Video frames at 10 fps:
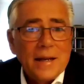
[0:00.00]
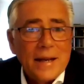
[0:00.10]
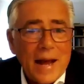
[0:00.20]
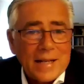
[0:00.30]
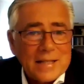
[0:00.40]

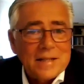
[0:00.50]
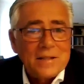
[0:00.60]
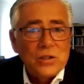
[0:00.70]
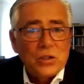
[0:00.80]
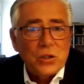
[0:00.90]
less
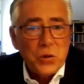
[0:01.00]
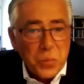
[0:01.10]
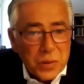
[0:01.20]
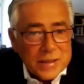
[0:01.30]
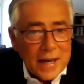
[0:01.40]
than
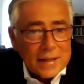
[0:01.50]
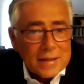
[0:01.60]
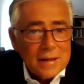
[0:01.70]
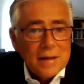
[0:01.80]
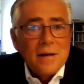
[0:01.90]
2%.